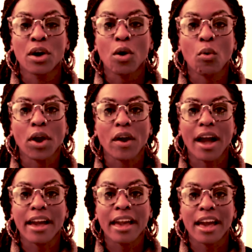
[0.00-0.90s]
where
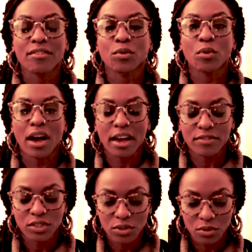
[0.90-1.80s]
I have arrived
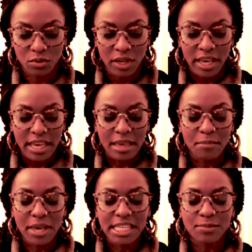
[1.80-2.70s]
to. It
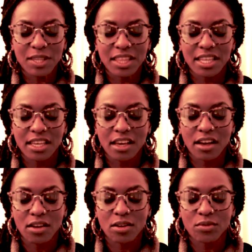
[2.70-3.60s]
makes me think
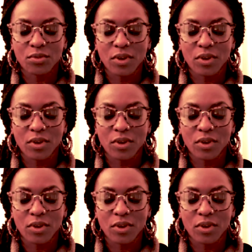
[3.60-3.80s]
of